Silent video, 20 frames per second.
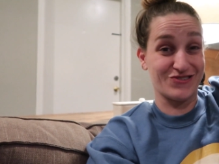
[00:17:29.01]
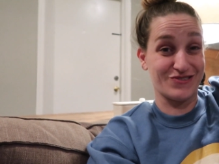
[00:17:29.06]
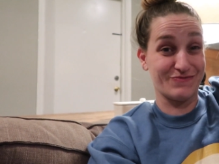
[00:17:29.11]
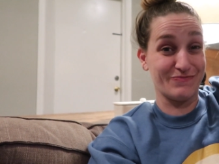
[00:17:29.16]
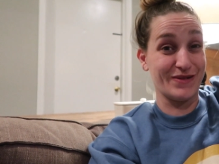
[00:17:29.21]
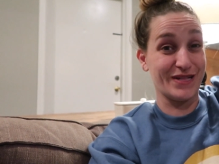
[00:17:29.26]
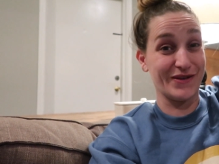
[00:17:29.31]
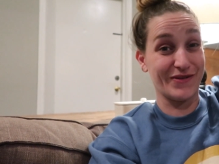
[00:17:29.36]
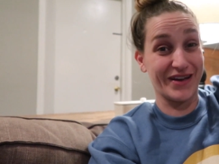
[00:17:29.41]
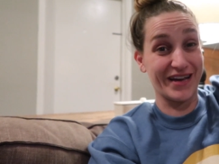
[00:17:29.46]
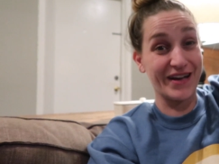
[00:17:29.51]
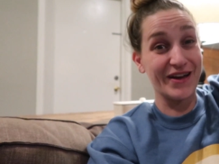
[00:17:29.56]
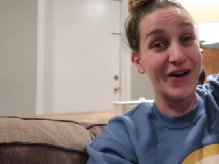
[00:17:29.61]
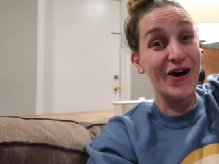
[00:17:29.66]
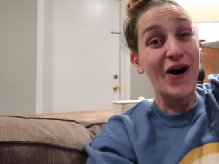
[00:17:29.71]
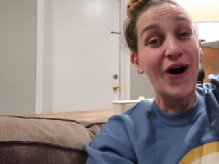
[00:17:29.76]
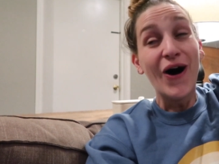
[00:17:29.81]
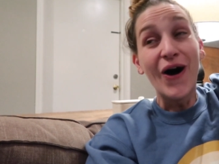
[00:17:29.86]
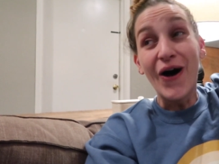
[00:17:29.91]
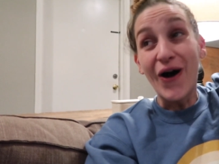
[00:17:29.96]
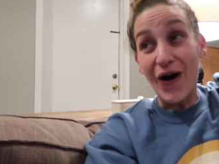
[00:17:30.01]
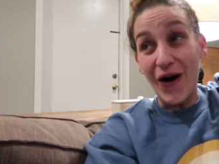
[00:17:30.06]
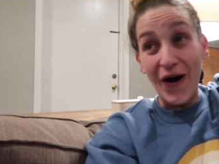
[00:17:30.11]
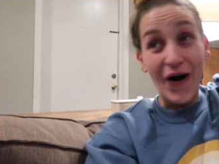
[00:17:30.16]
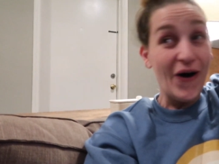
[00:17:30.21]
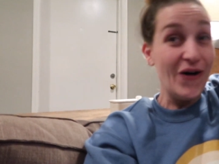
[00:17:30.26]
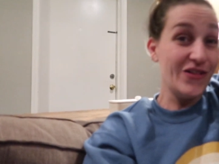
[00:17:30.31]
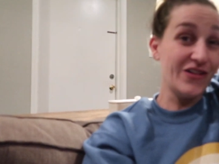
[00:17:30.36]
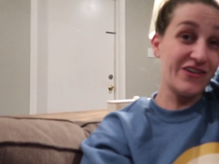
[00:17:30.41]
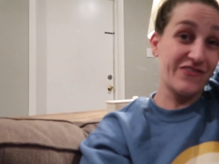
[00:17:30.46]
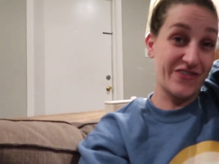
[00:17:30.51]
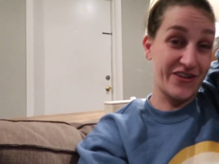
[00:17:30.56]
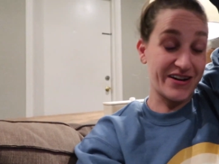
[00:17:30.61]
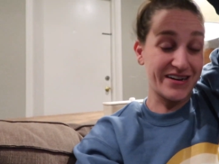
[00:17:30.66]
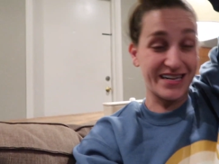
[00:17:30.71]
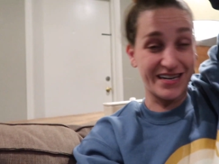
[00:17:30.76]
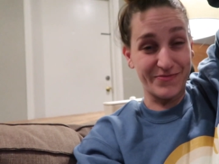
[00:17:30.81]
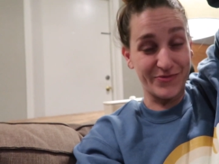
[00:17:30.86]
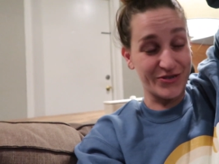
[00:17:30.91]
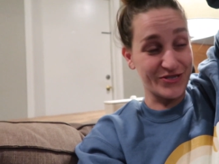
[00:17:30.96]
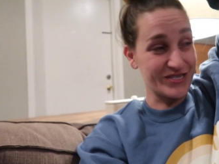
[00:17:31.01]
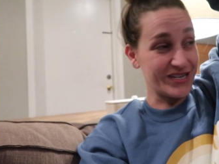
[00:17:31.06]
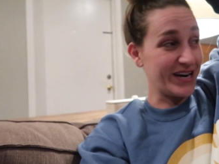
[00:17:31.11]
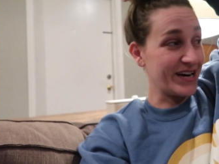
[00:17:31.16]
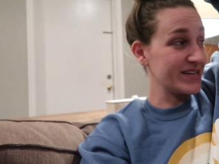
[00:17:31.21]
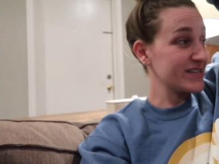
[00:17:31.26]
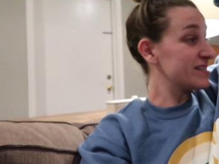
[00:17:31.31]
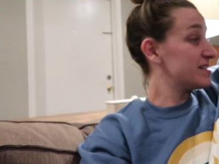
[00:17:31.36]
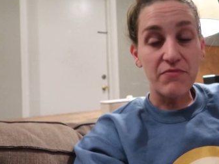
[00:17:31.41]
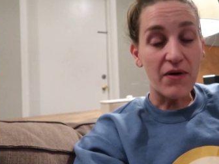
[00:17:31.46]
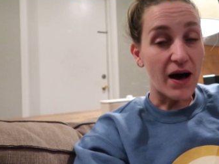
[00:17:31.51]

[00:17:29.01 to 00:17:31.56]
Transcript: just blowing all over our neighbor's yard.